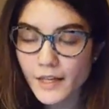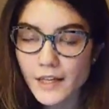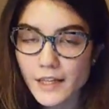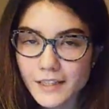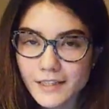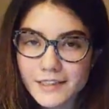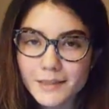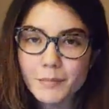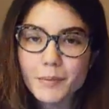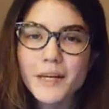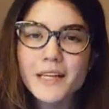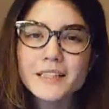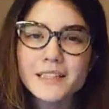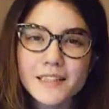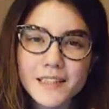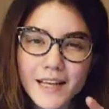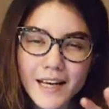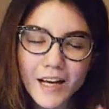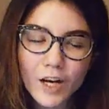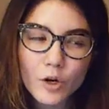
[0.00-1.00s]
It depends
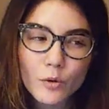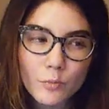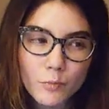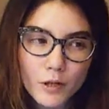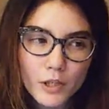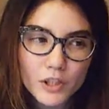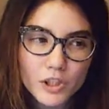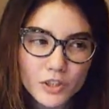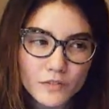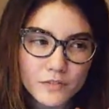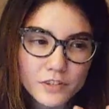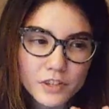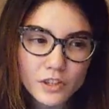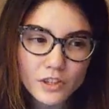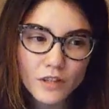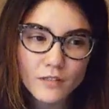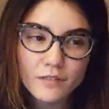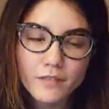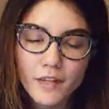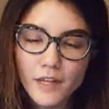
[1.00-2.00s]
on how much of
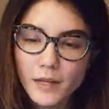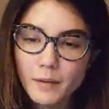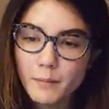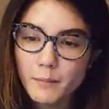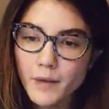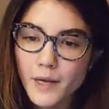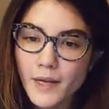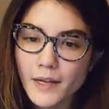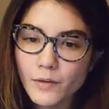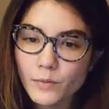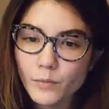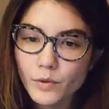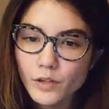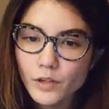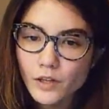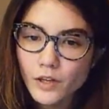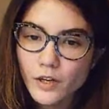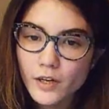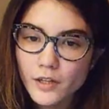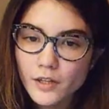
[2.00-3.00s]
stuff that I made with
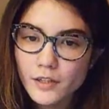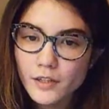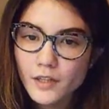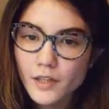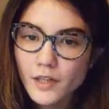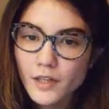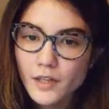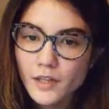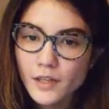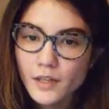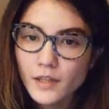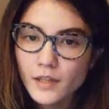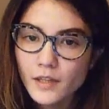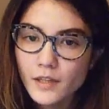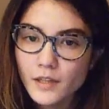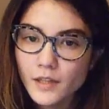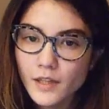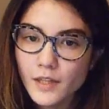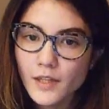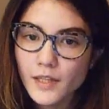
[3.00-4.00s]
yarn.
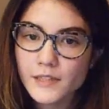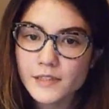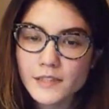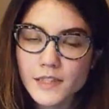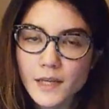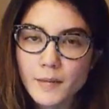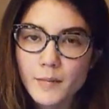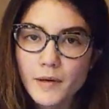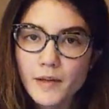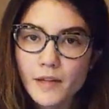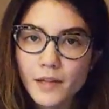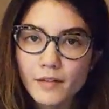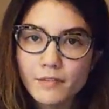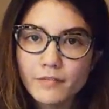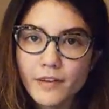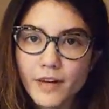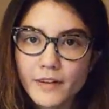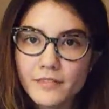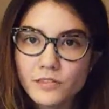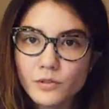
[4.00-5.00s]
Like, let's say I made like
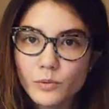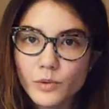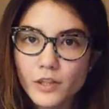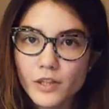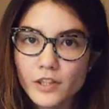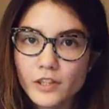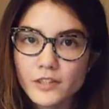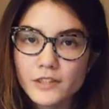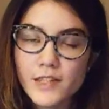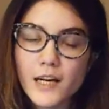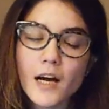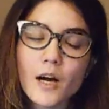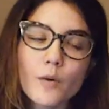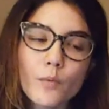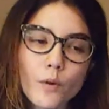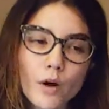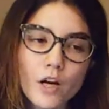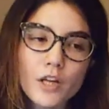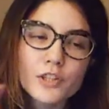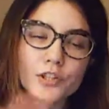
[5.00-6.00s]
5 sweaters, I'll
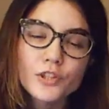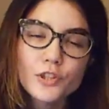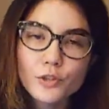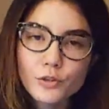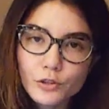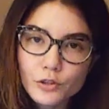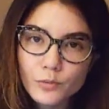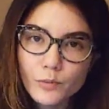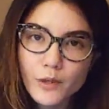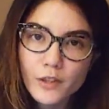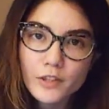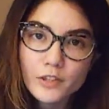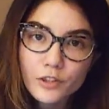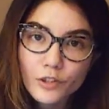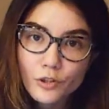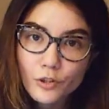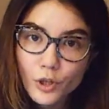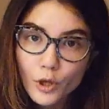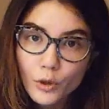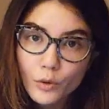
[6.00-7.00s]
wash those sweaters
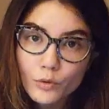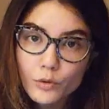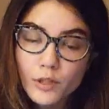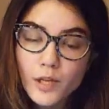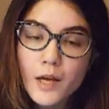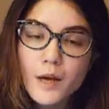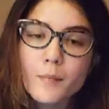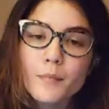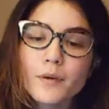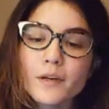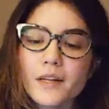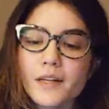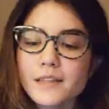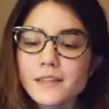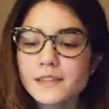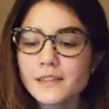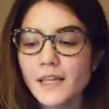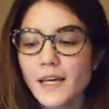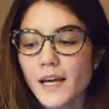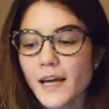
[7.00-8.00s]
alone. But let's
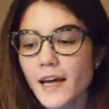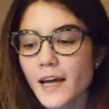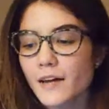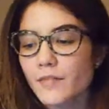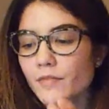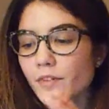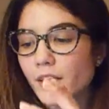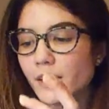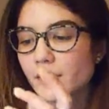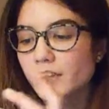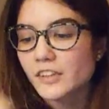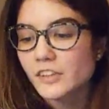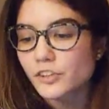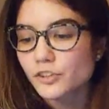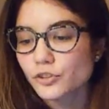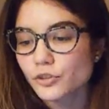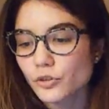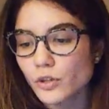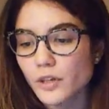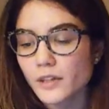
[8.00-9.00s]
say I have like the
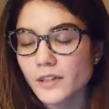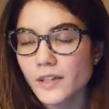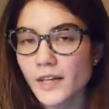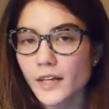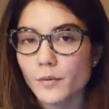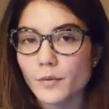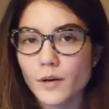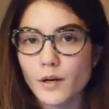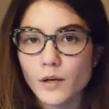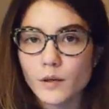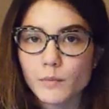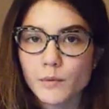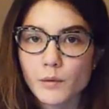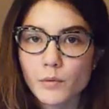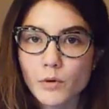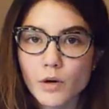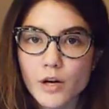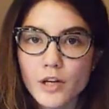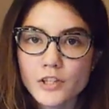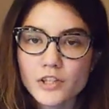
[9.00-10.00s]
shrug that I want to be
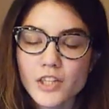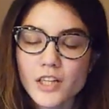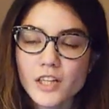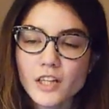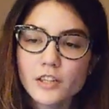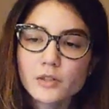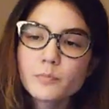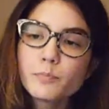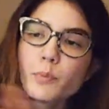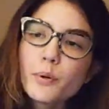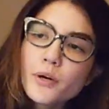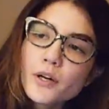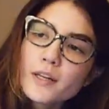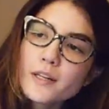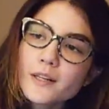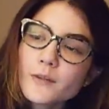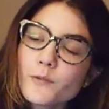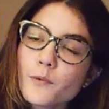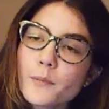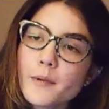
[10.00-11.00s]
washed, I just put it
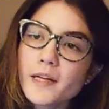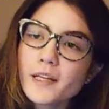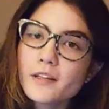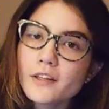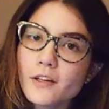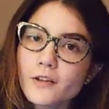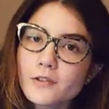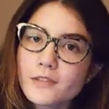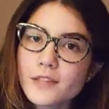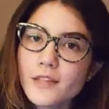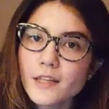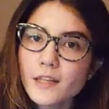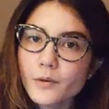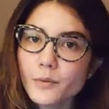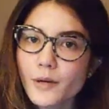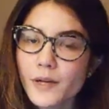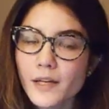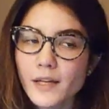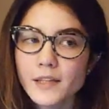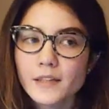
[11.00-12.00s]
in with my clothes
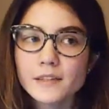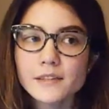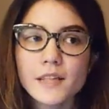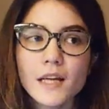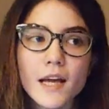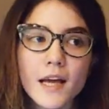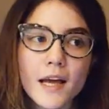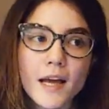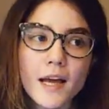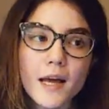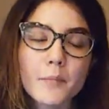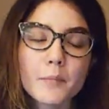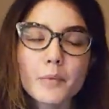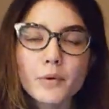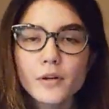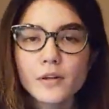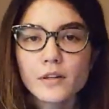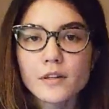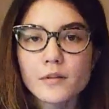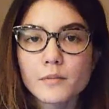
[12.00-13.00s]
anyways, and
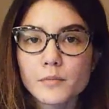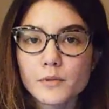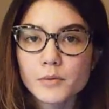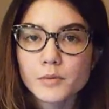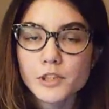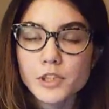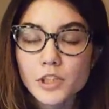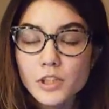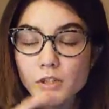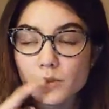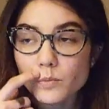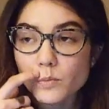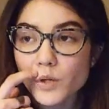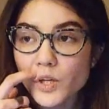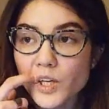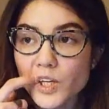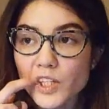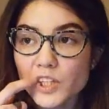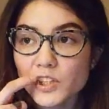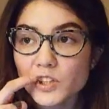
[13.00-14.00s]
put it in the machine
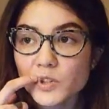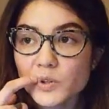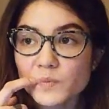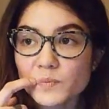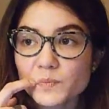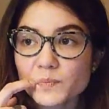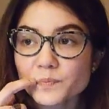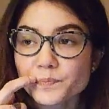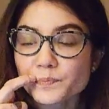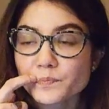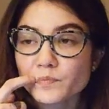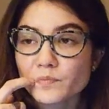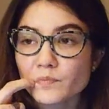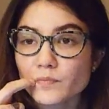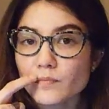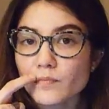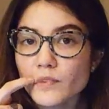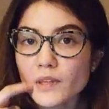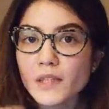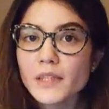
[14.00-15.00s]
wash,
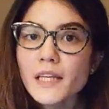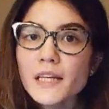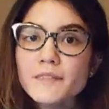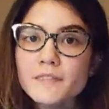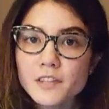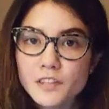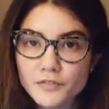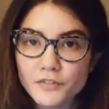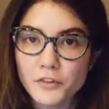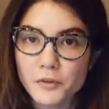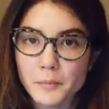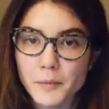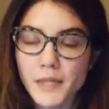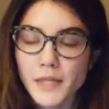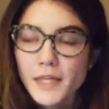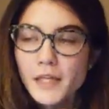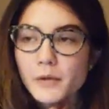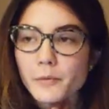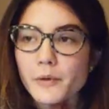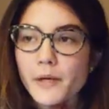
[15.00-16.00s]
if it's for me
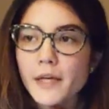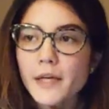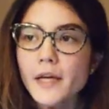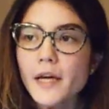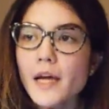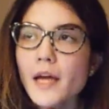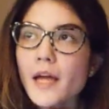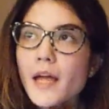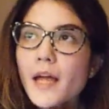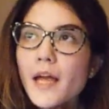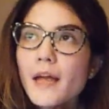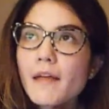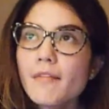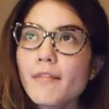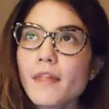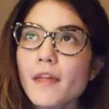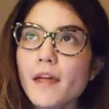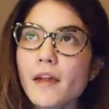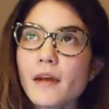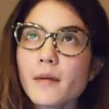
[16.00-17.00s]
anyway. And
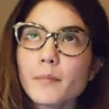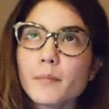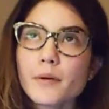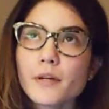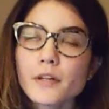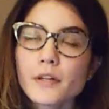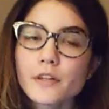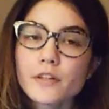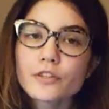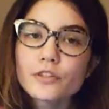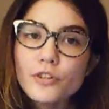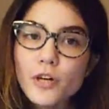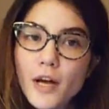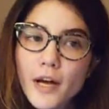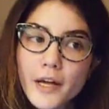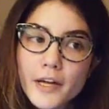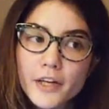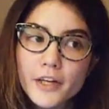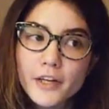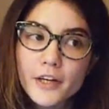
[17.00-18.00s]
then I put it in the
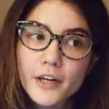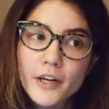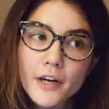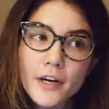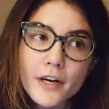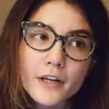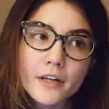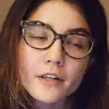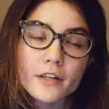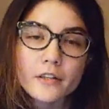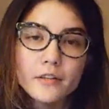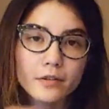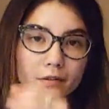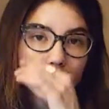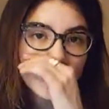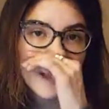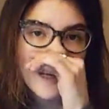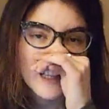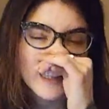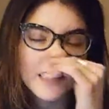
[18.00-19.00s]
dryer,
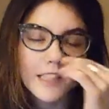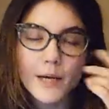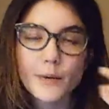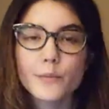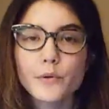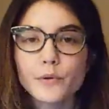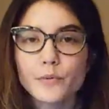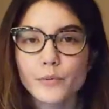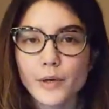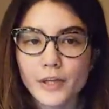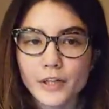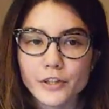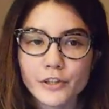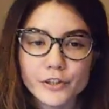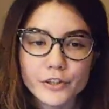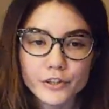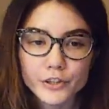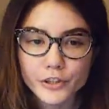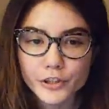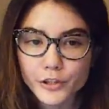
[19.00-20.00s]
as I would
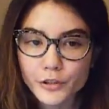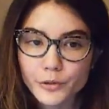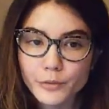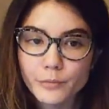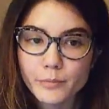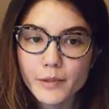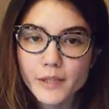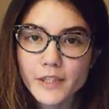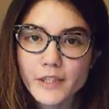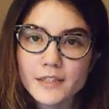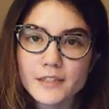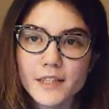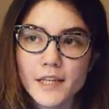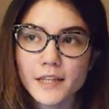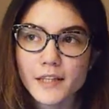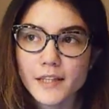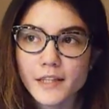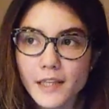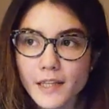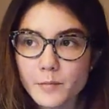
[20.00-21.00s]
regular do, because on
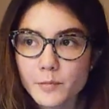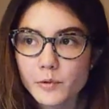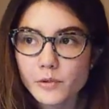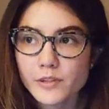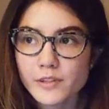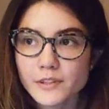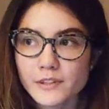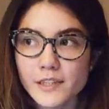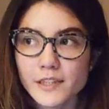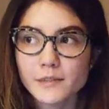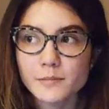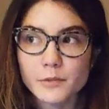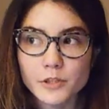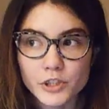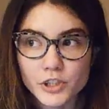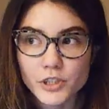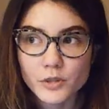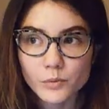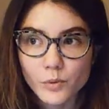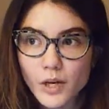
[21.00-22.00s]
the label it says
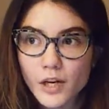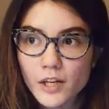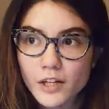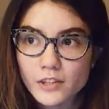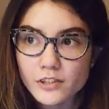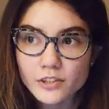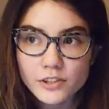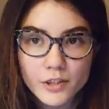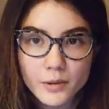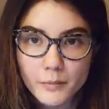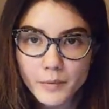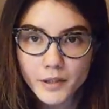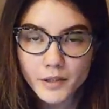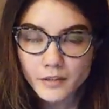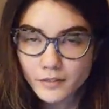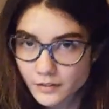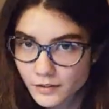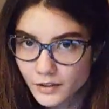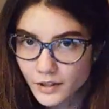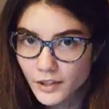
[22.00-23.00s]
machine wash. I mean,
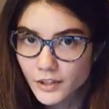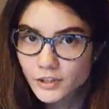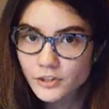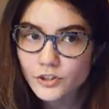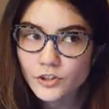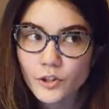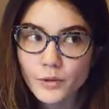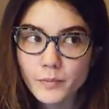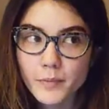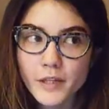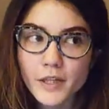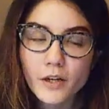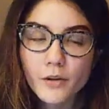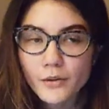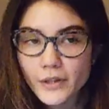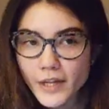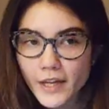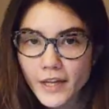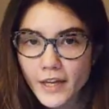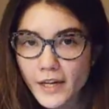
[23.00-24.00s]
so I'm like,
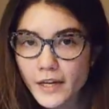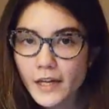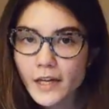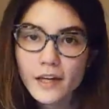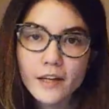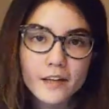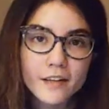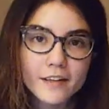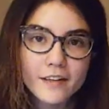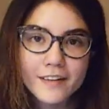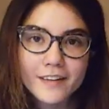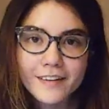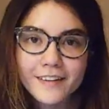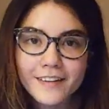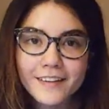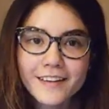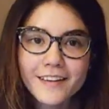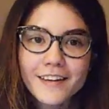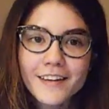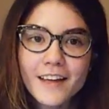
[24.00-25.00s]
okay,
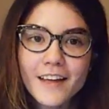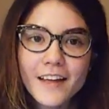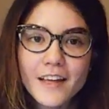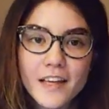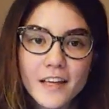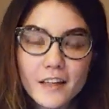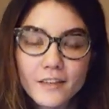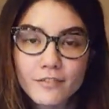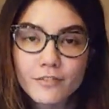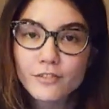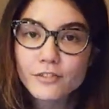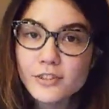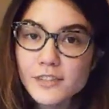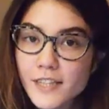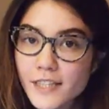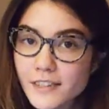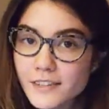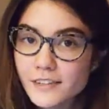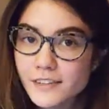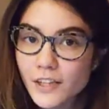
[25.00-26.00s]
if you
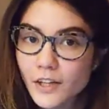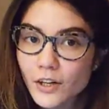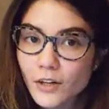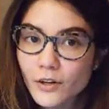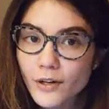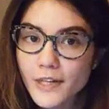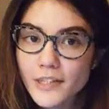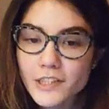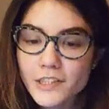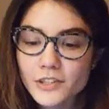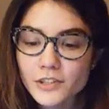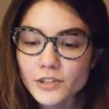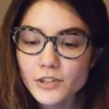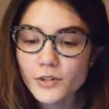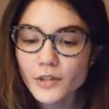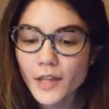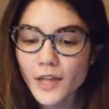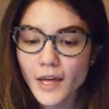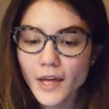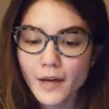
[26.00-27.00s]
say so, I just do
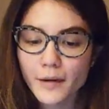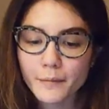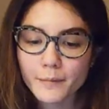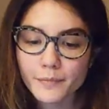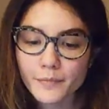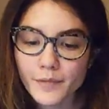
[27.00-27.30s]
that.